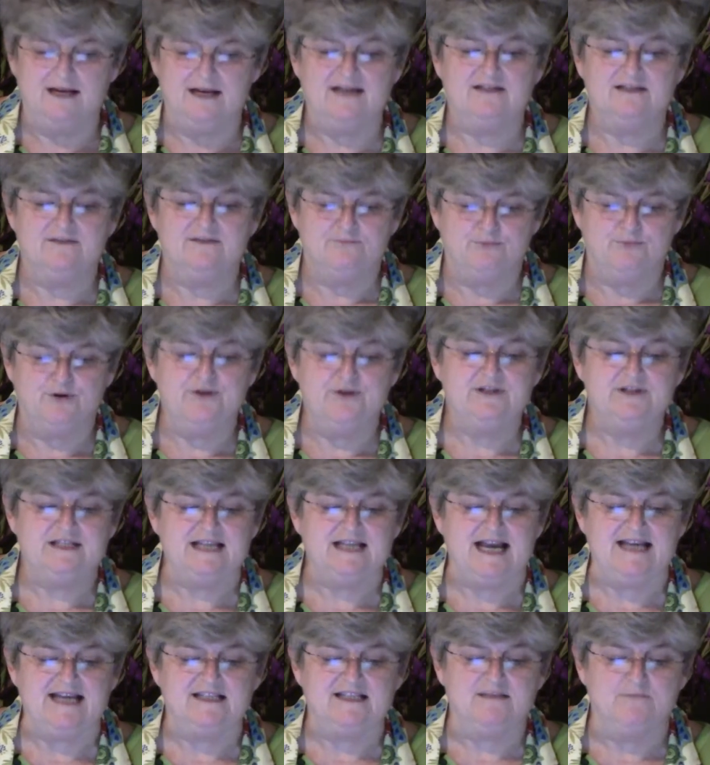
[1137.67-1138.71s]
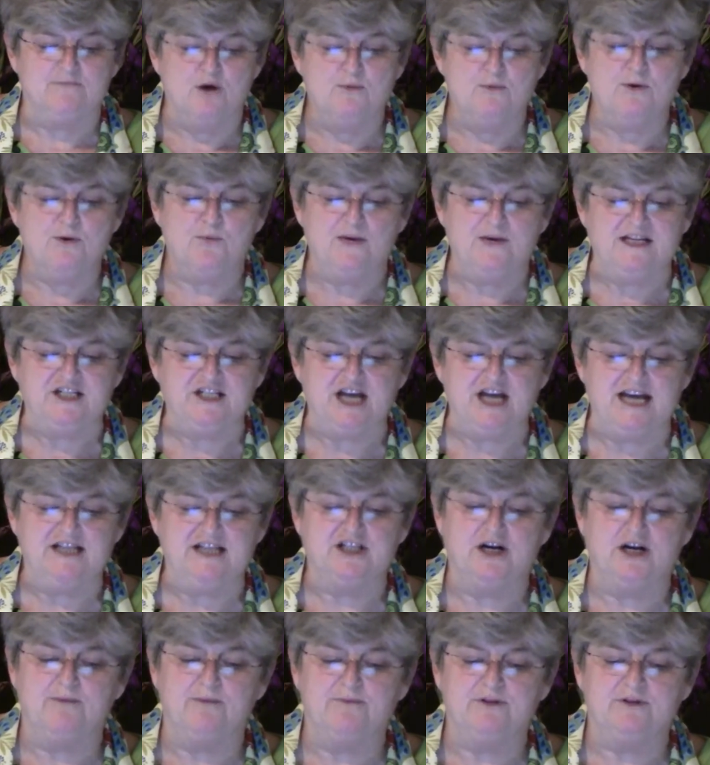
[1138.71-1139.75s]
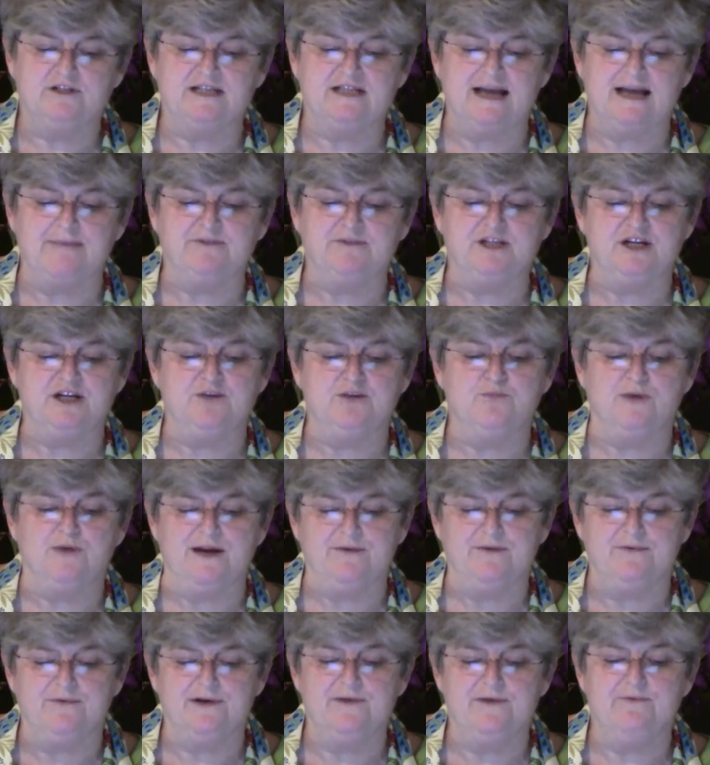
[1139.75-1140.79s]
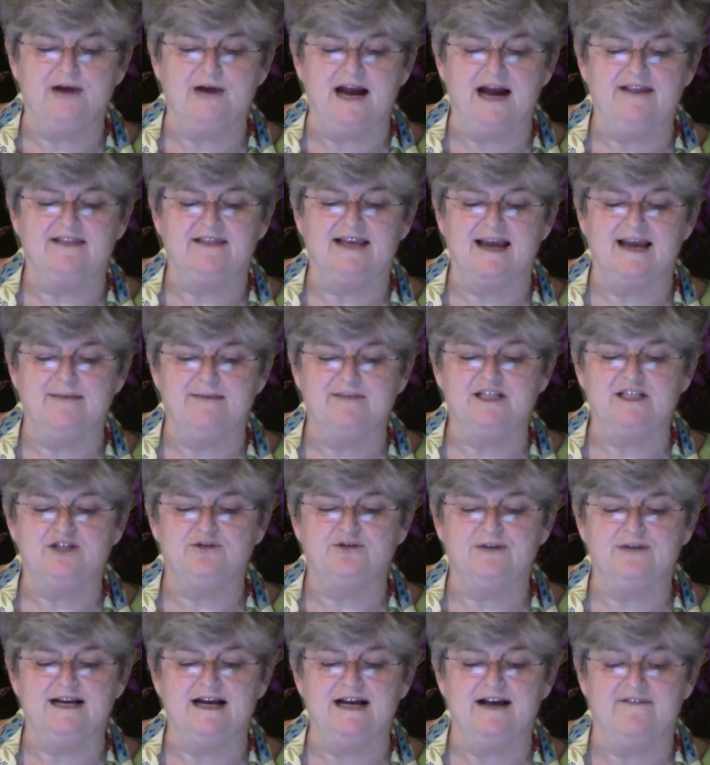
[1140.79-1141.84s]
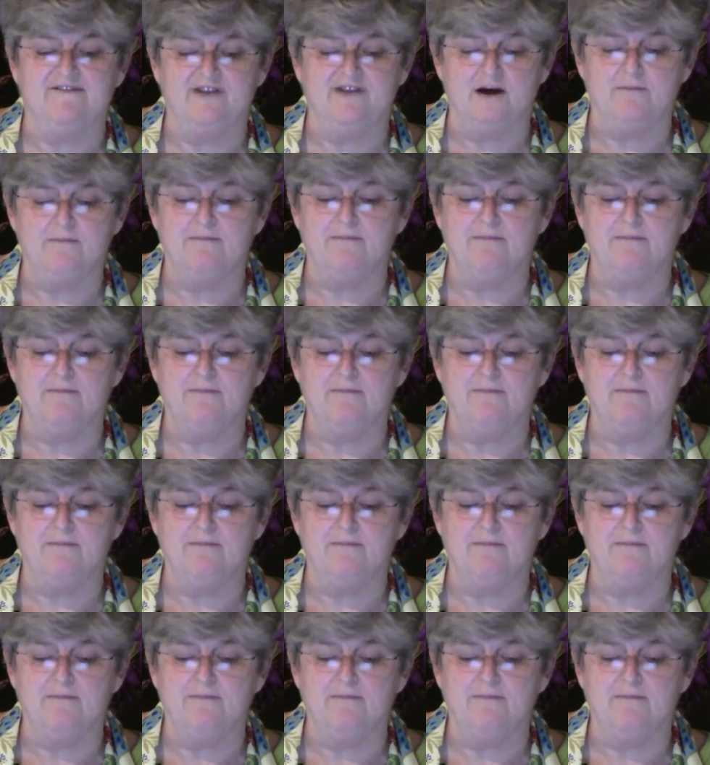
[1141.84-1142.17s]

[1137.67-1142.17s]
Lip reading: as Bruce says, the moment we change our perception, we rewrite the chemistry of our